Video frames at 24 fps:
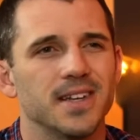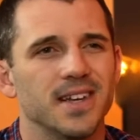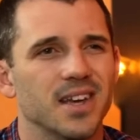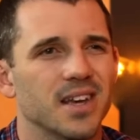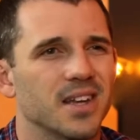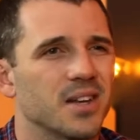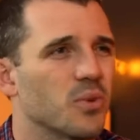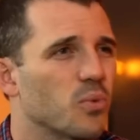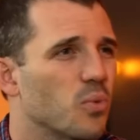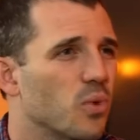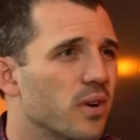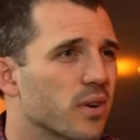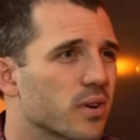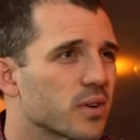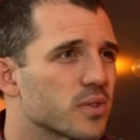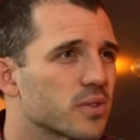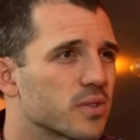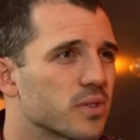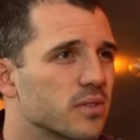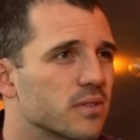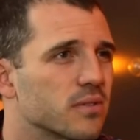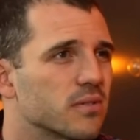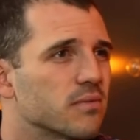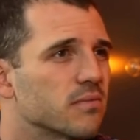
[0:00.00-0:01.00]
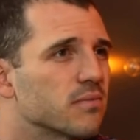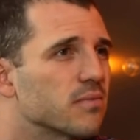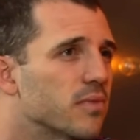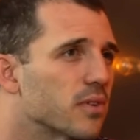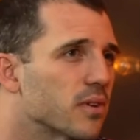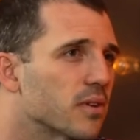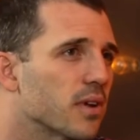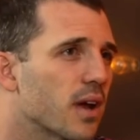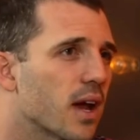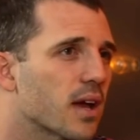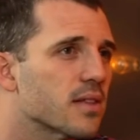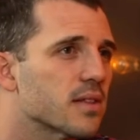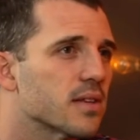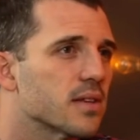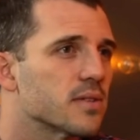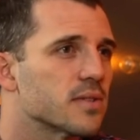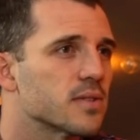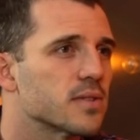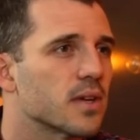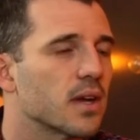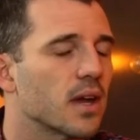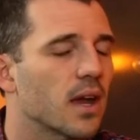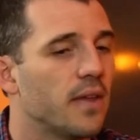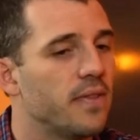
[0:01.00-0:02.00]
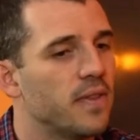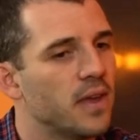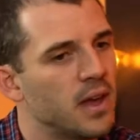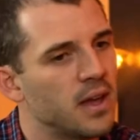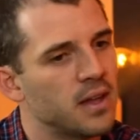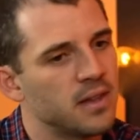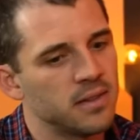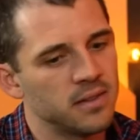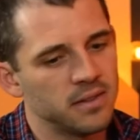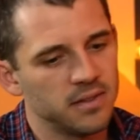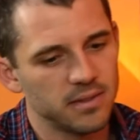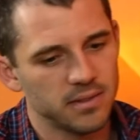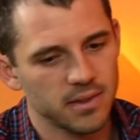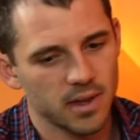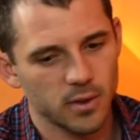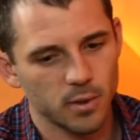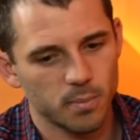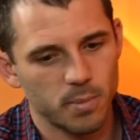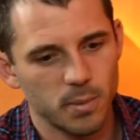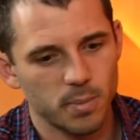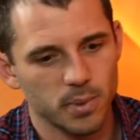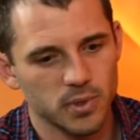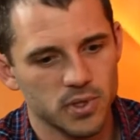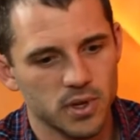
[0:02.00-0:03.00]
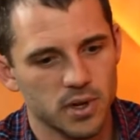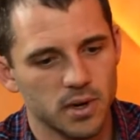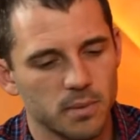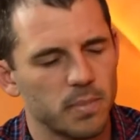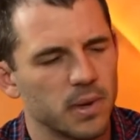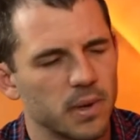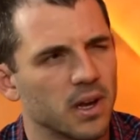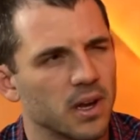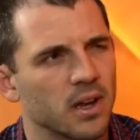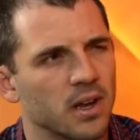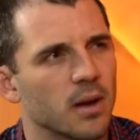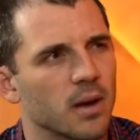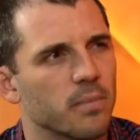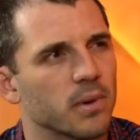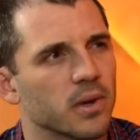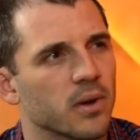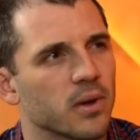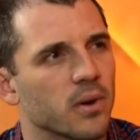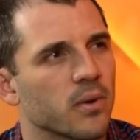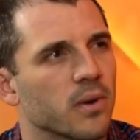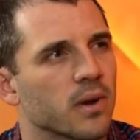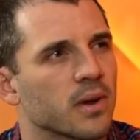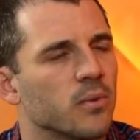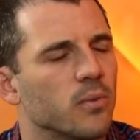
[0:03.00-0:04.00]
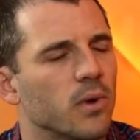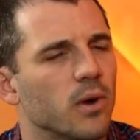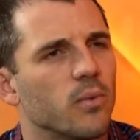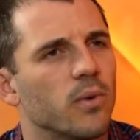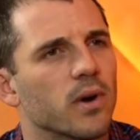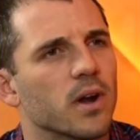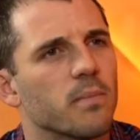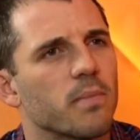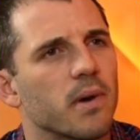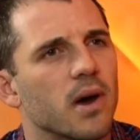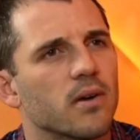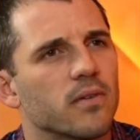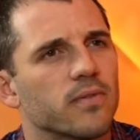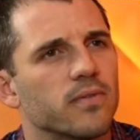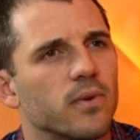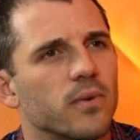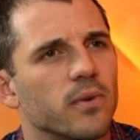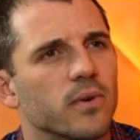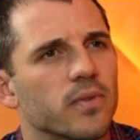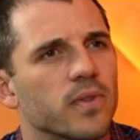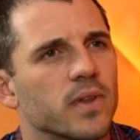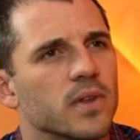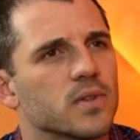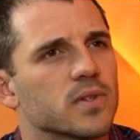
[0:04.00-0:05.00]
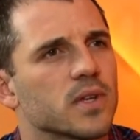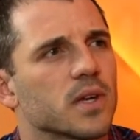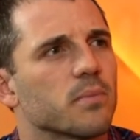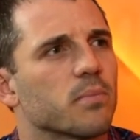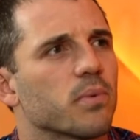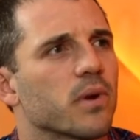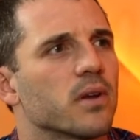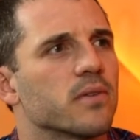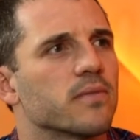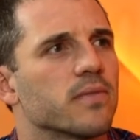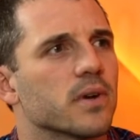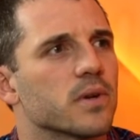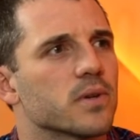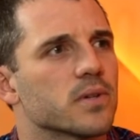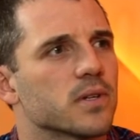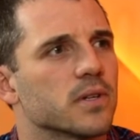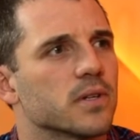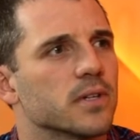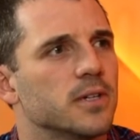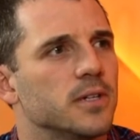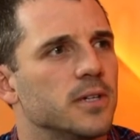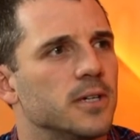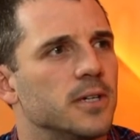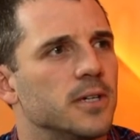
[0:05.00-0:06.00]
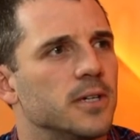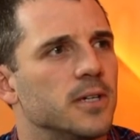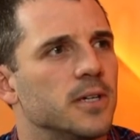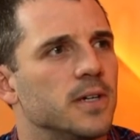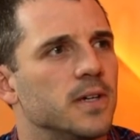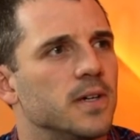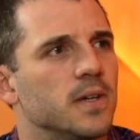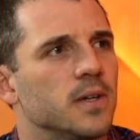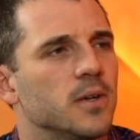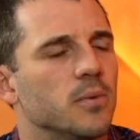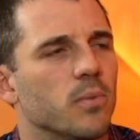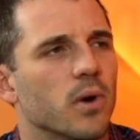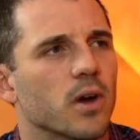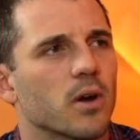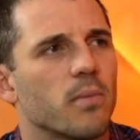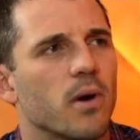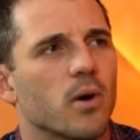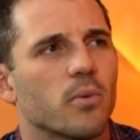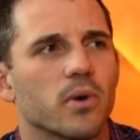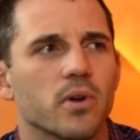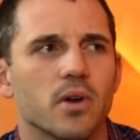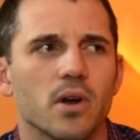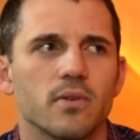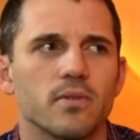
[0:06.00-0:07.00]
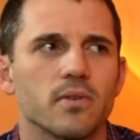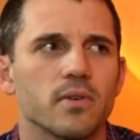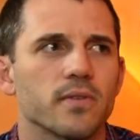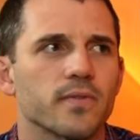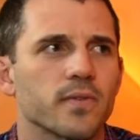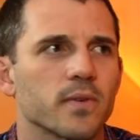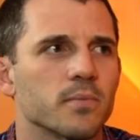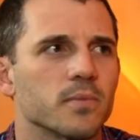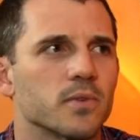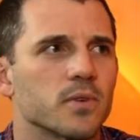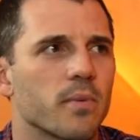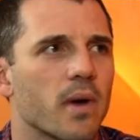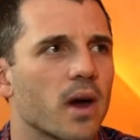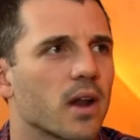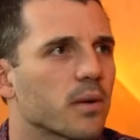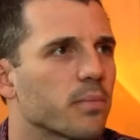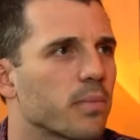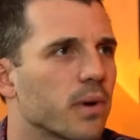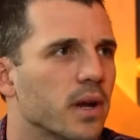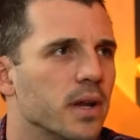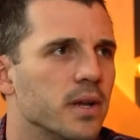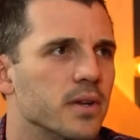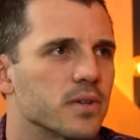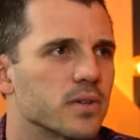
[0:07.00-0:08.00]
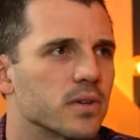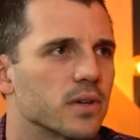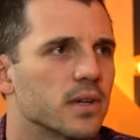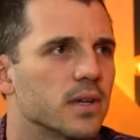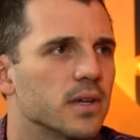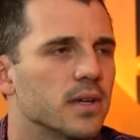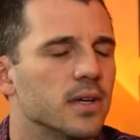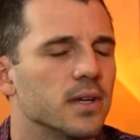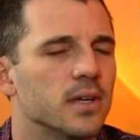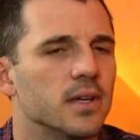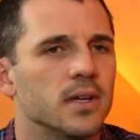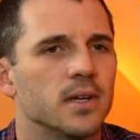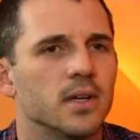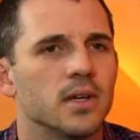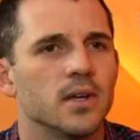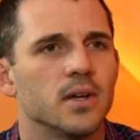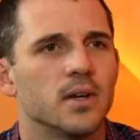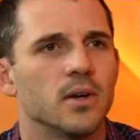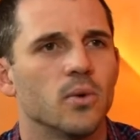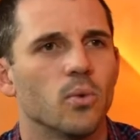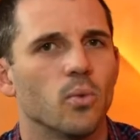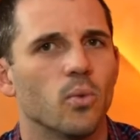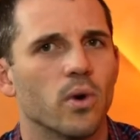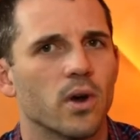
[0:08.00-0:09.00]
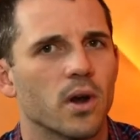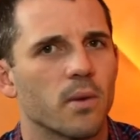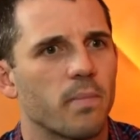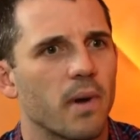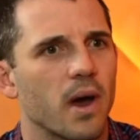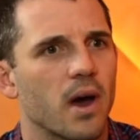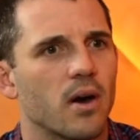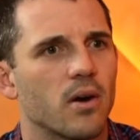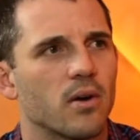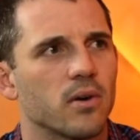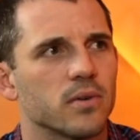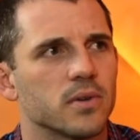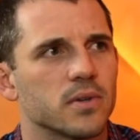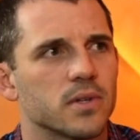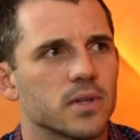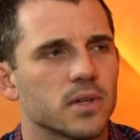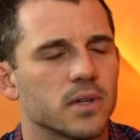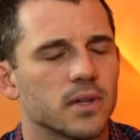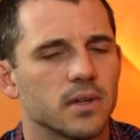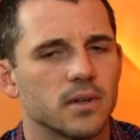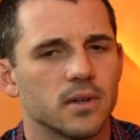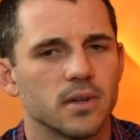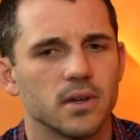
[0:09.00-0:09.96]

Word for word: and it works for athletes. And then other people started picking it up and going, well, what about for things like brain function? What about recovery from traumatic brain injury? What about